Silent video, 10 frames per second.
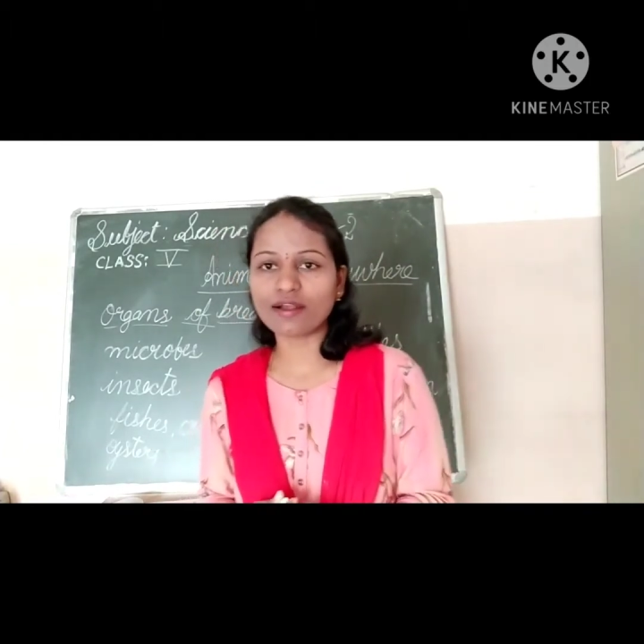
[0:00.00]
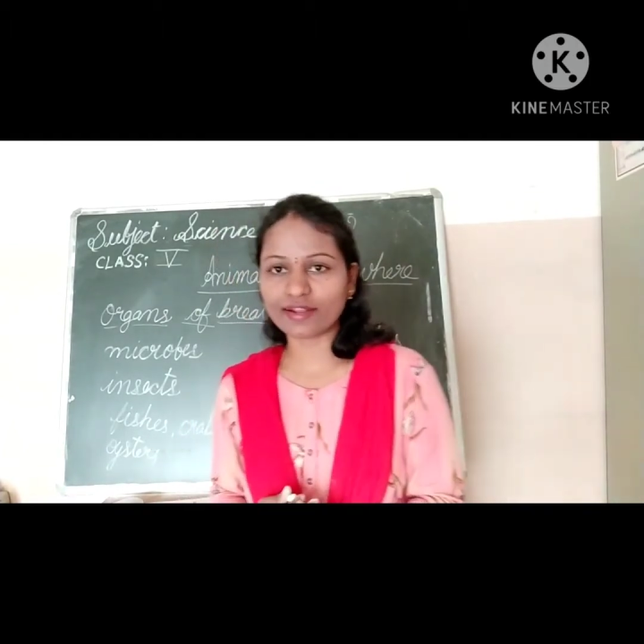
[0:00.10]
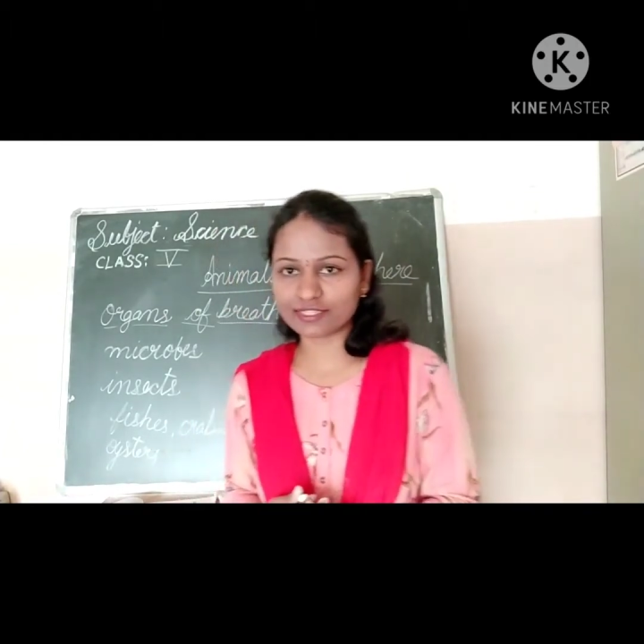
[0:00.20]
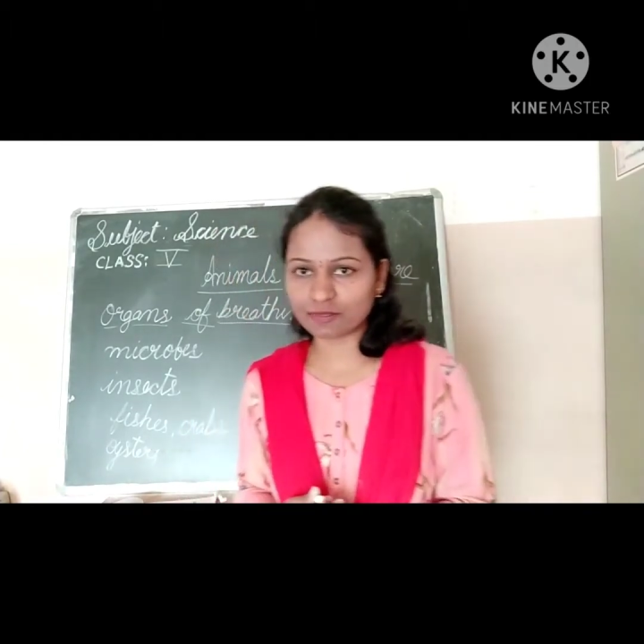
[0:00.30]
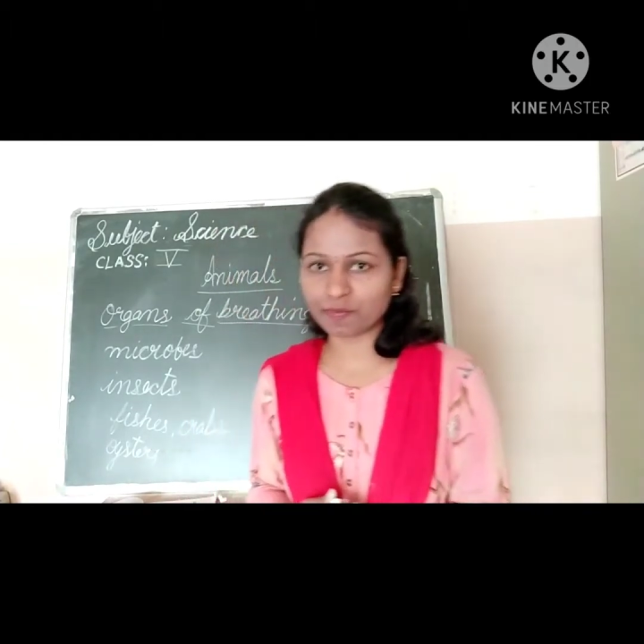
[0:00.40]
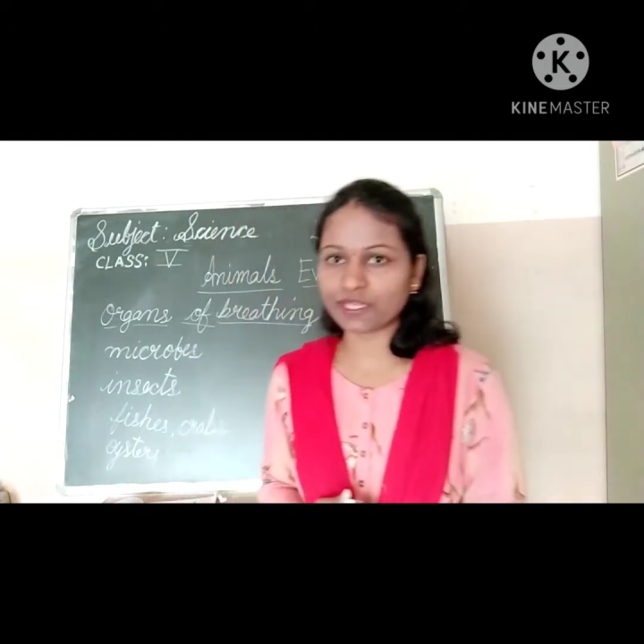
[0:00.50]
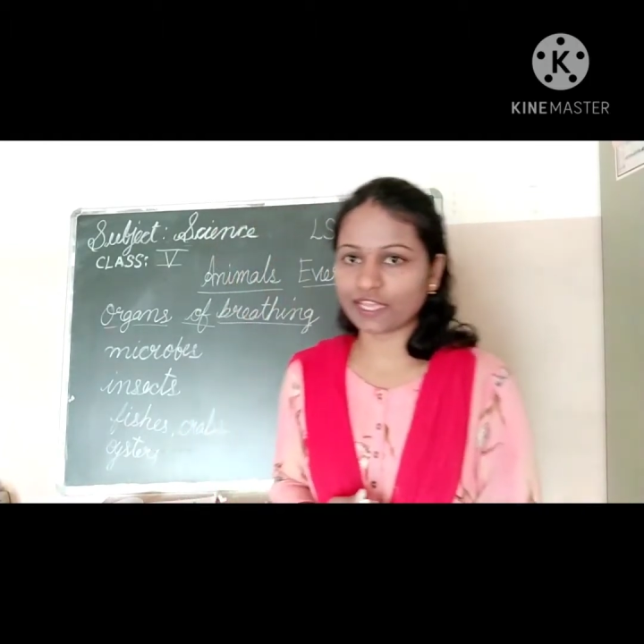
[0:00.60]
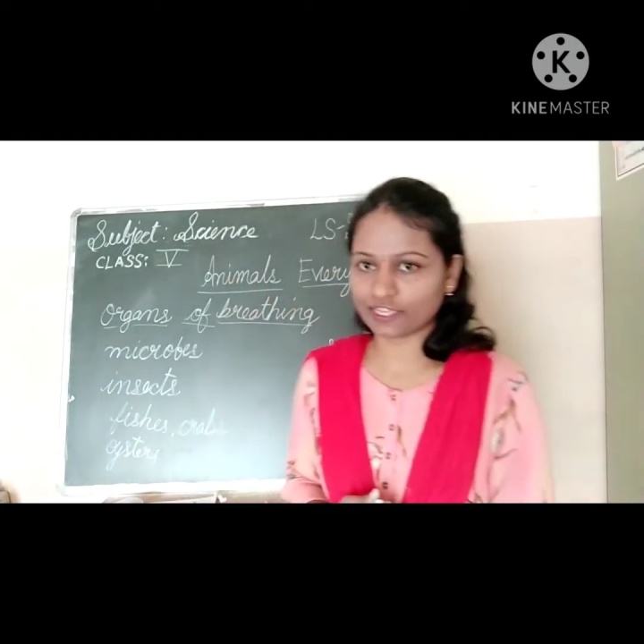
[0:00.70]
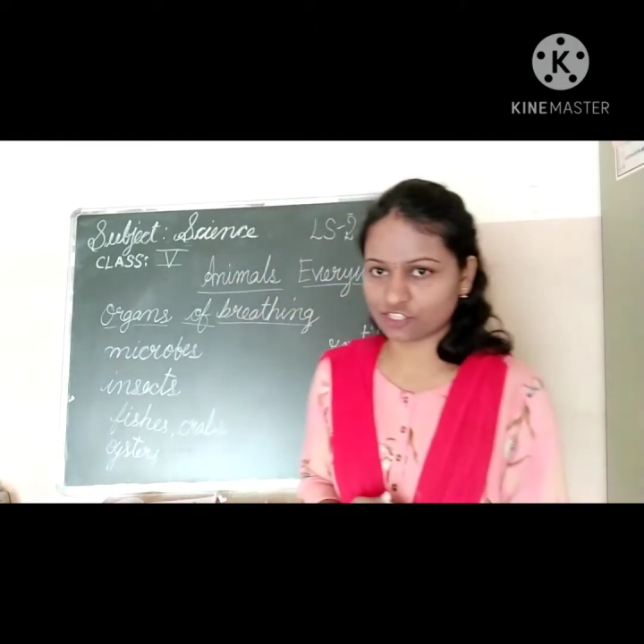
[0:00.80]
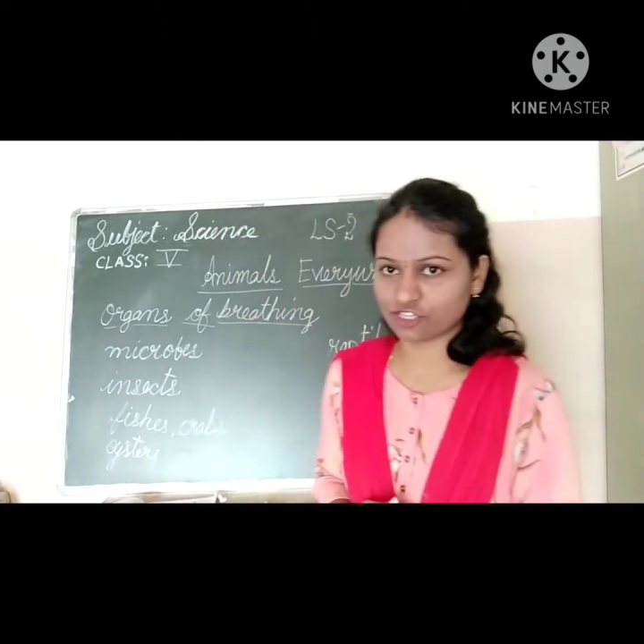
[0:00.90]

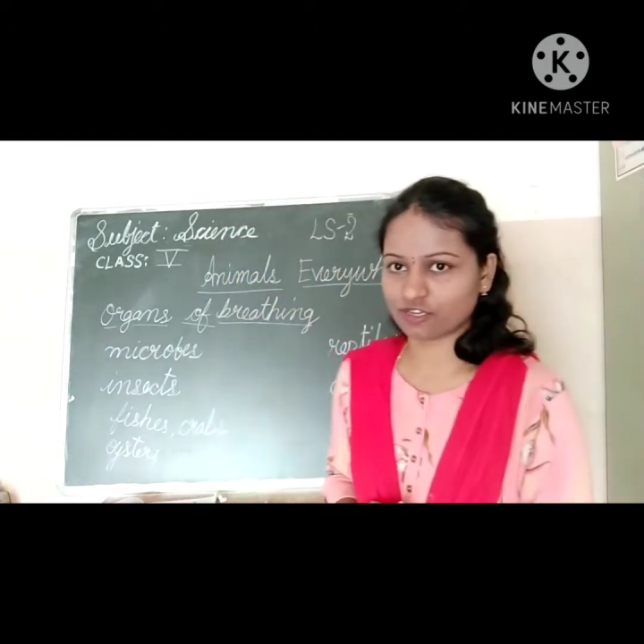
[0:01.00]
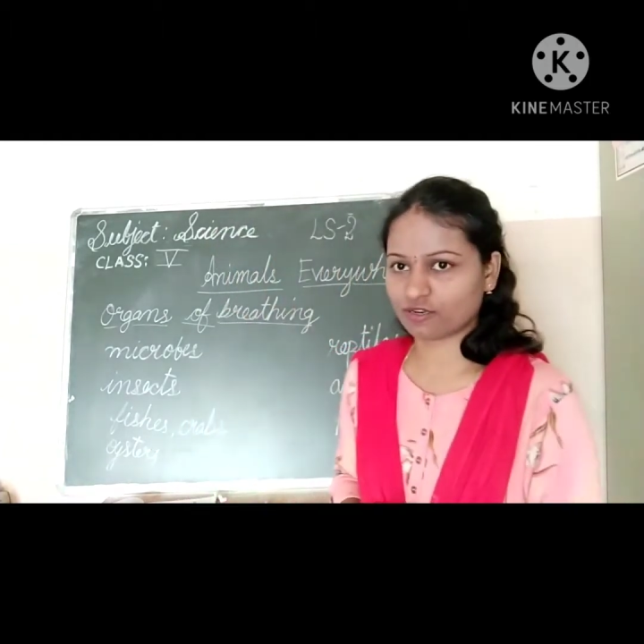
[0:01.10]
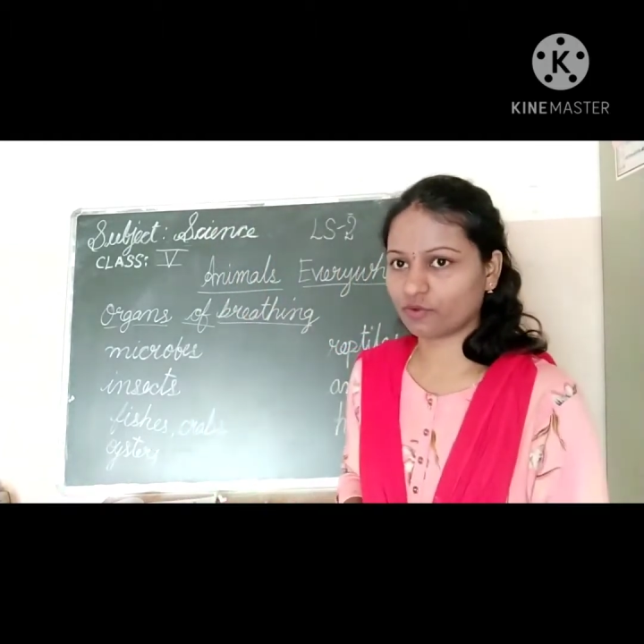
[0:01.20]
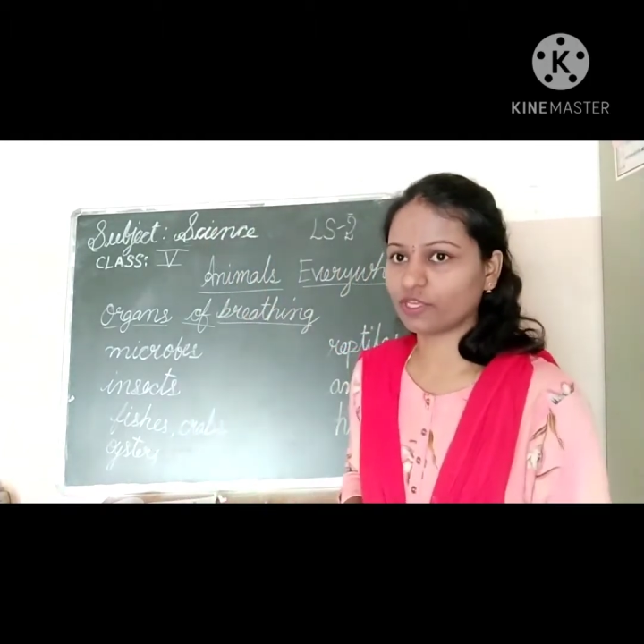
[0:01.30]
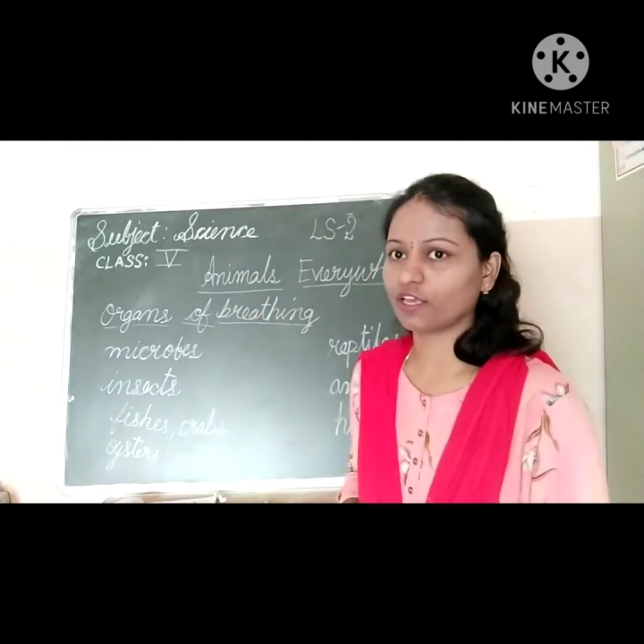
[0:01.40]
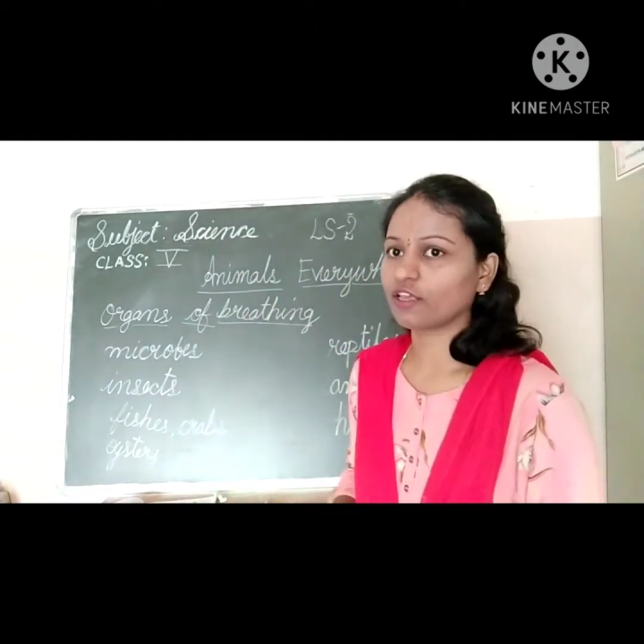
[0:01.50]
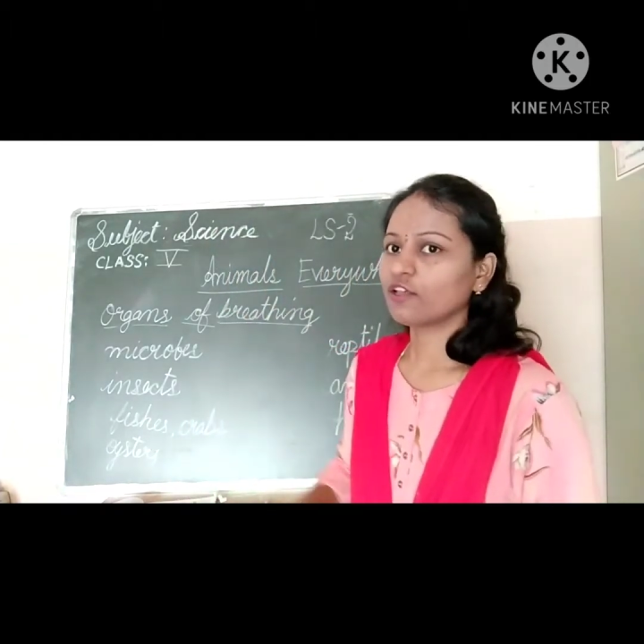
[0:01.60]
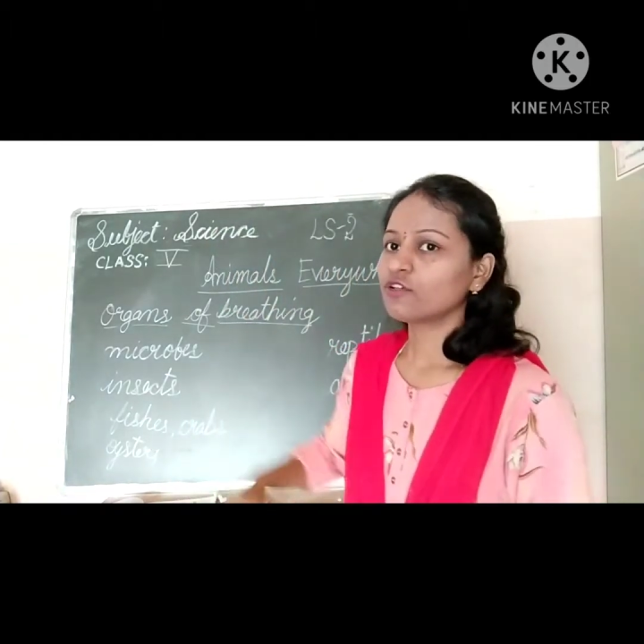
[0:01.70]
respiration. Okay.